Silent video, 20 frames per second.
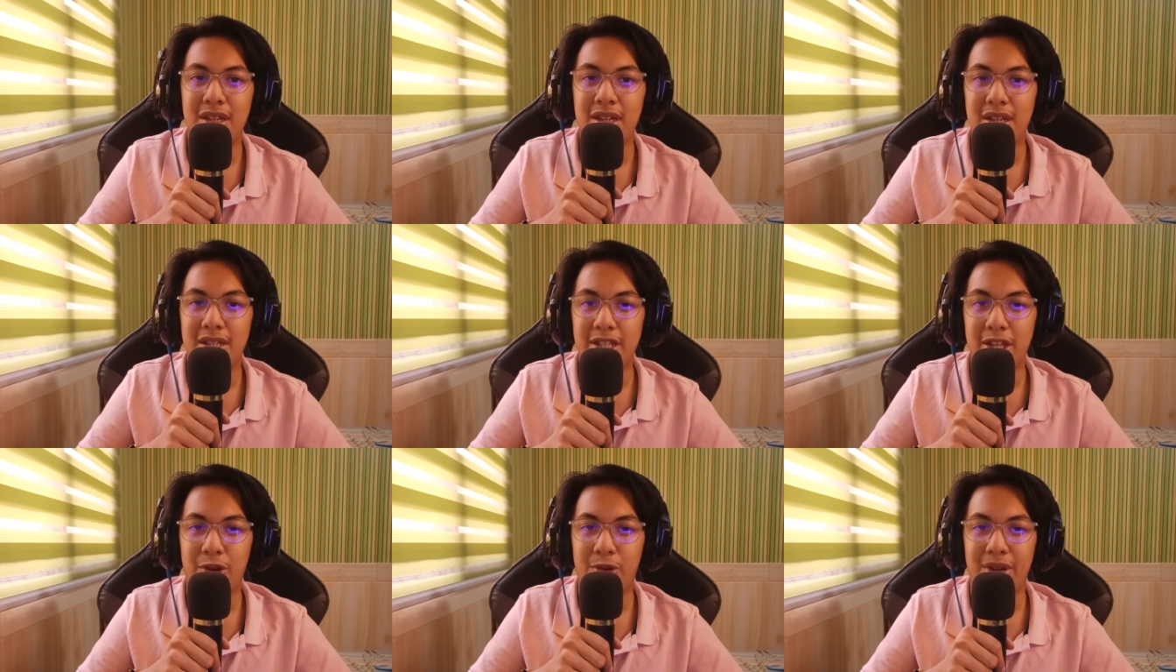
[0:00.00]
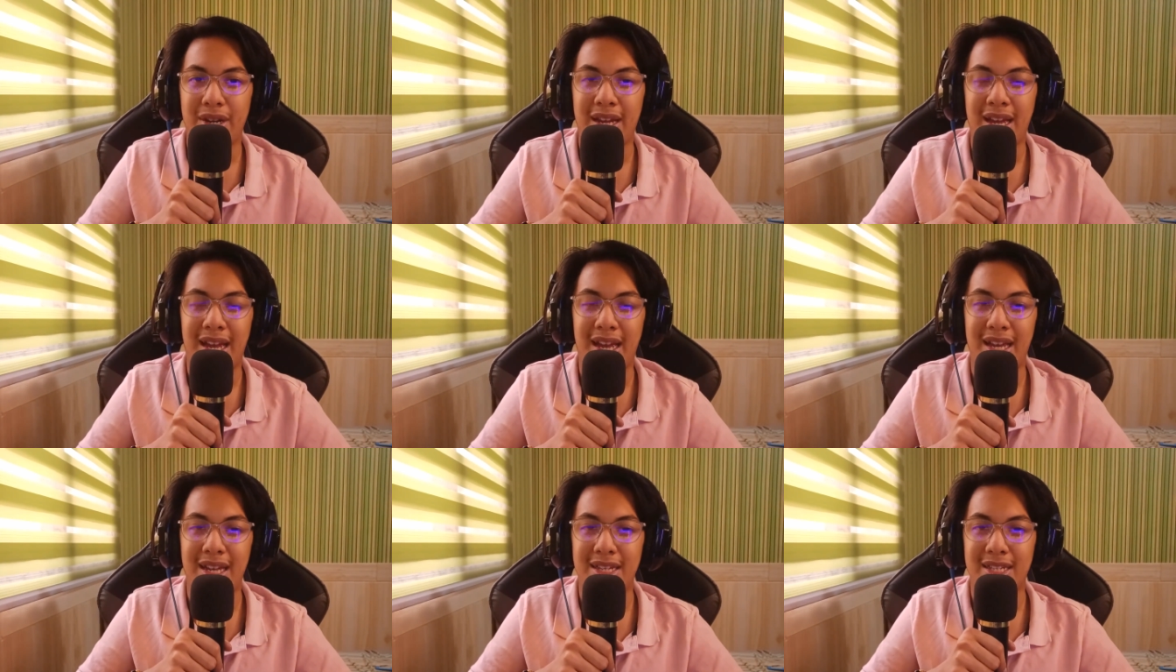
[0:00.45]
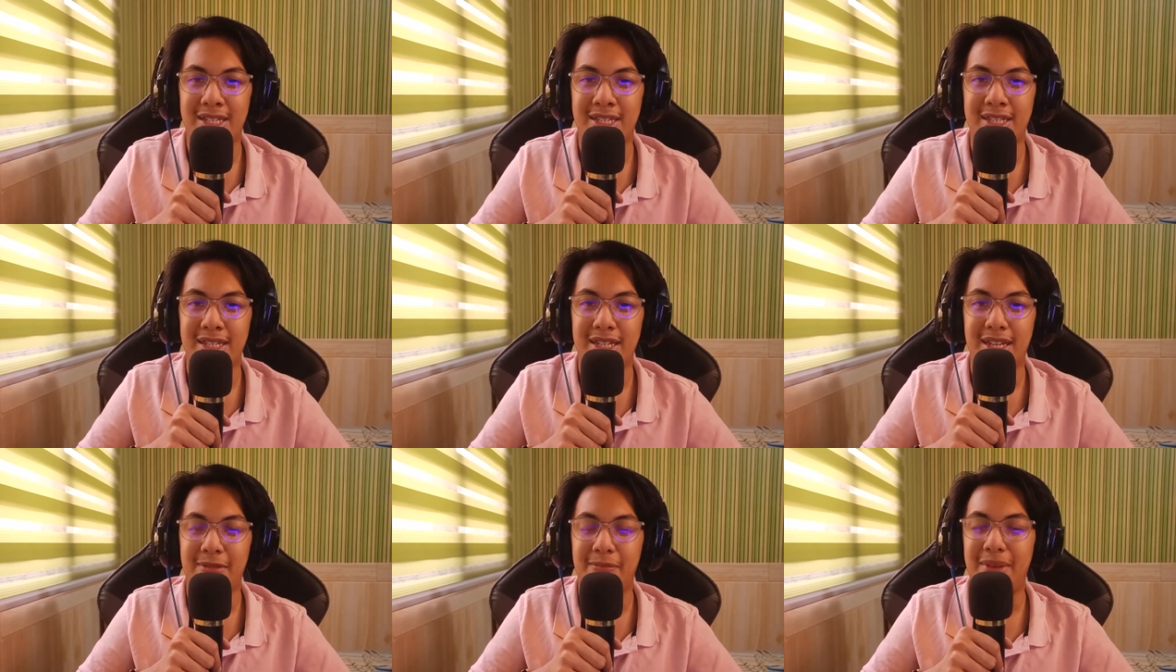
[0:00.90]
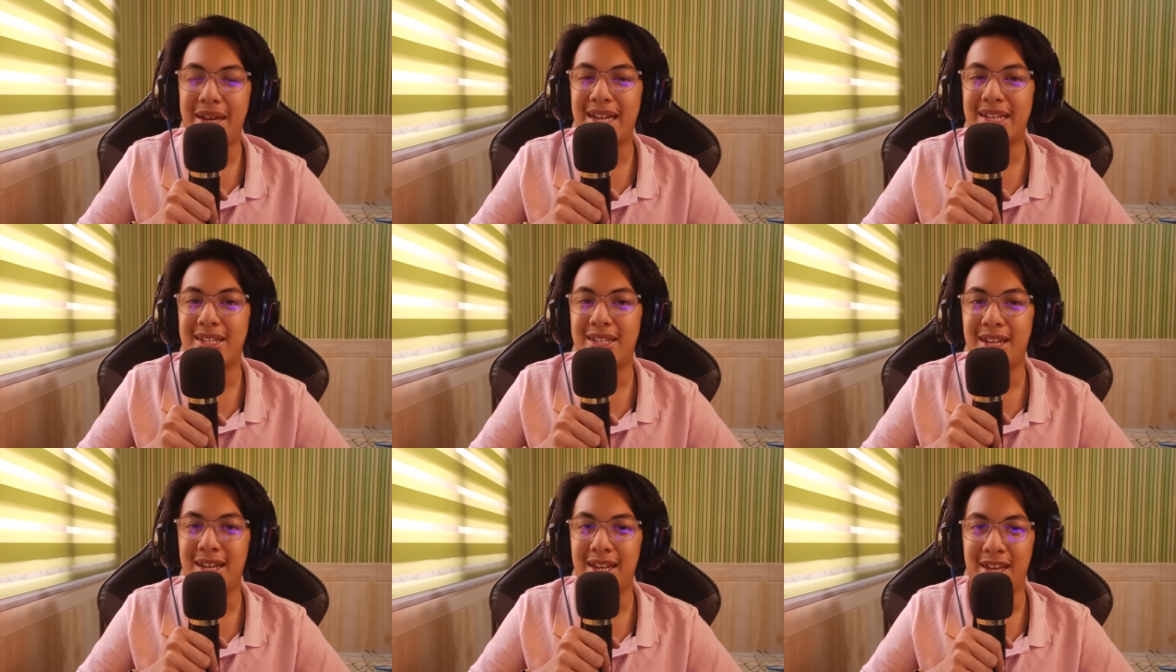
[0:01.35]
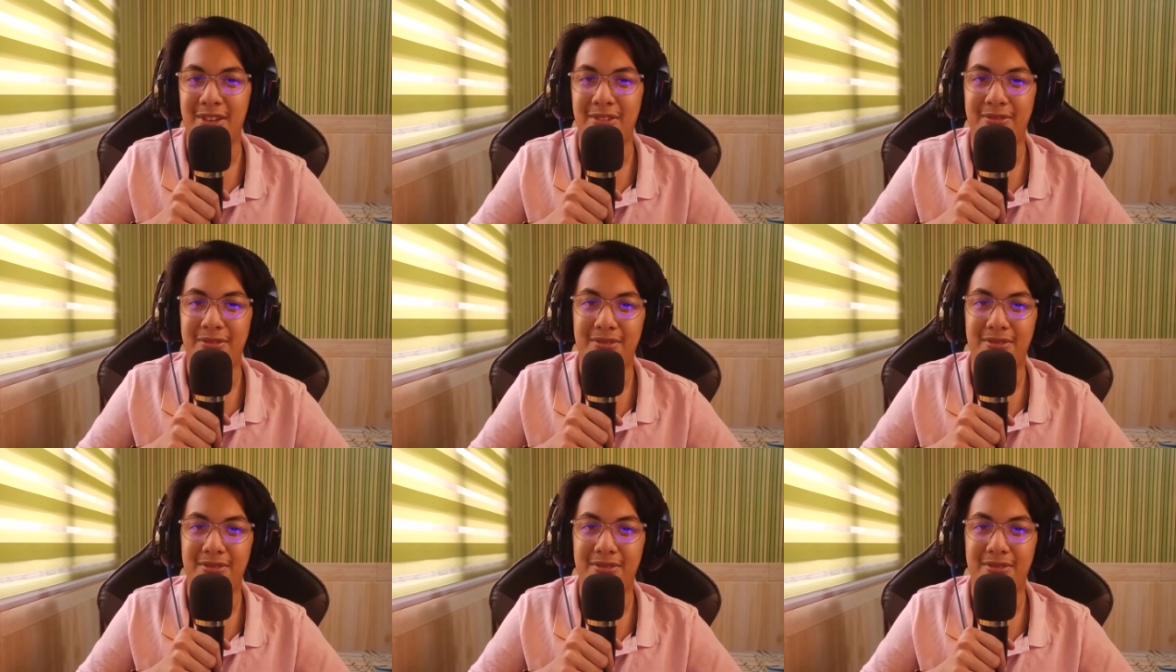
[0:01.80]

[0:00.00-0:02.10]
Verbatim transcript: No one has a bad life.